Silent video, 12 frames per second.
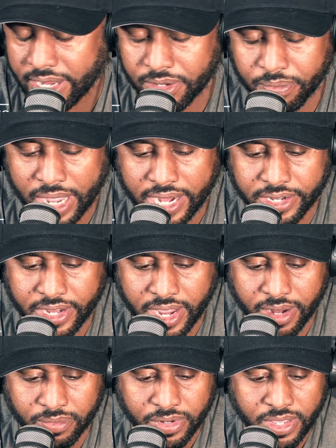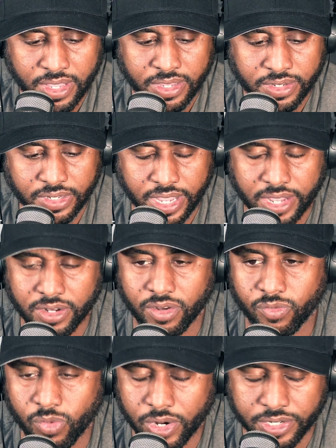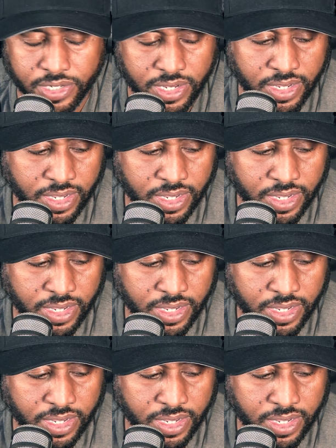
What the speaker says: got the body cam yet of what